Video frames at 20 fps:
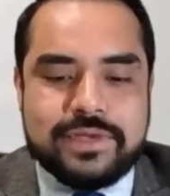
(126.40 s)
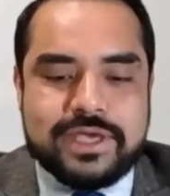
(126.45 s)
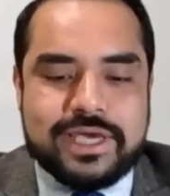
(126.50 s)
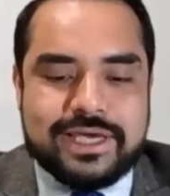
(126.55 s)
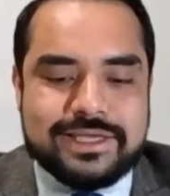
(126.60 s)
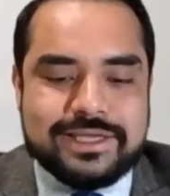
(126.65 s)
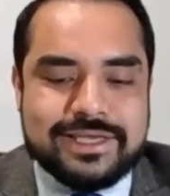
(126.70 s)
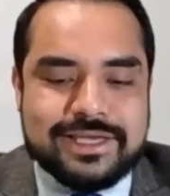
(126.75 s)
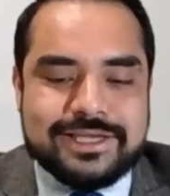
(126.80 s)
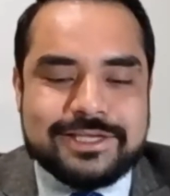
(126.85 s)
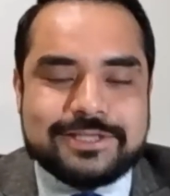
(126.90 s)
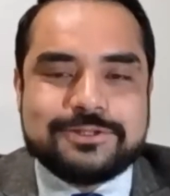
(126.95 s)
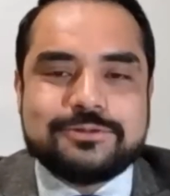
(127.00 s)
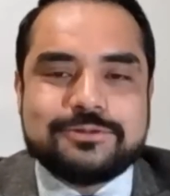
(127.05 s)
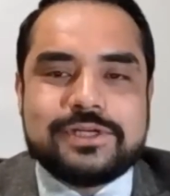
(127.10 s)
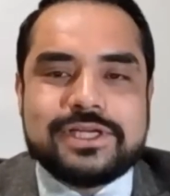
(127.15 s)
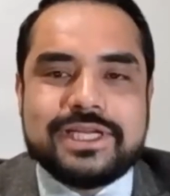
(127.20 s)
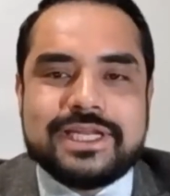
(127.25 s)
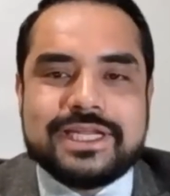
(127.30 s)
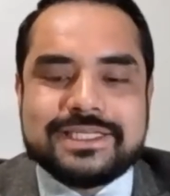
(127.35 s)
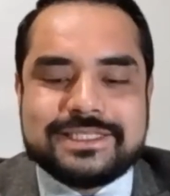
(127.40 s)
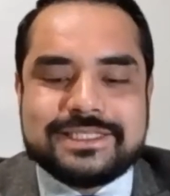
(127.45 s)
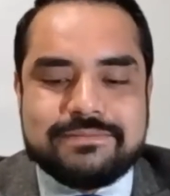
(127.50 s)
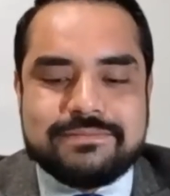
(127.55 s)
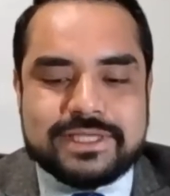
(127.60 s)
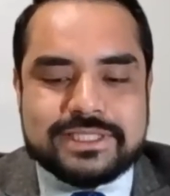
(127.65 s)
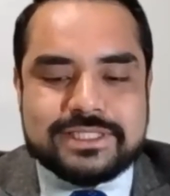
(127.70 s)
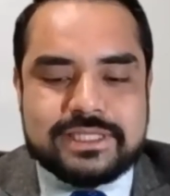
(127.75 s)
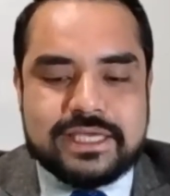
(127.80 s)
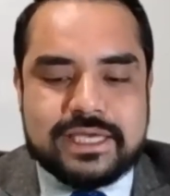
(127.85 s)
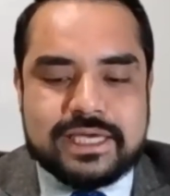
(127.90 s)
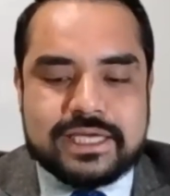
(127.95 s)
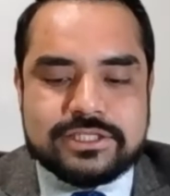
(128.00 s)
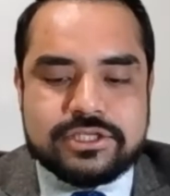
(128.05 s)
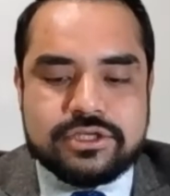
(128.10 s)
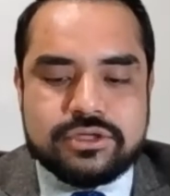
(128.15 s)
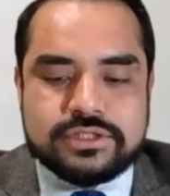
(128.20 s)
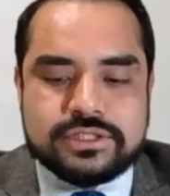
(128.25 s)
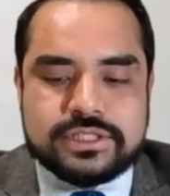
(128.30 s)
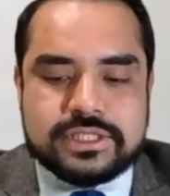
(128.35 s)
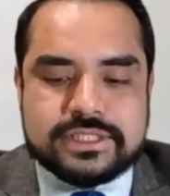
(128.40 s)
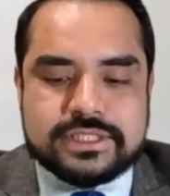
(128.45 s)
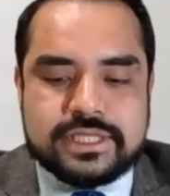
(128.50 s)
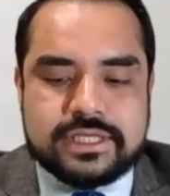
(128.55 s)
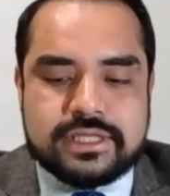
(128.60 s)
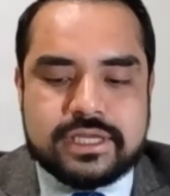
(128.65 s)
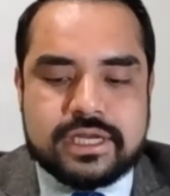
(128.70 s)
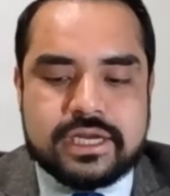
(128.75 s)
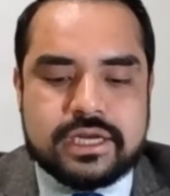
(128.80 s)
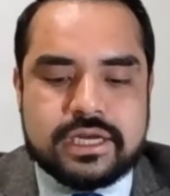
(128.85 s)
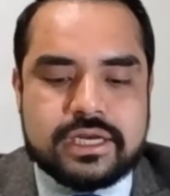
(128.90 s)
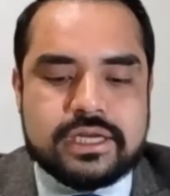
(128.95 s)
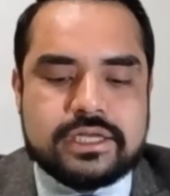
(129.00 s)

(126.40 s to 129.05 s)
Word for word: National University of Bucaramanga in Colombia.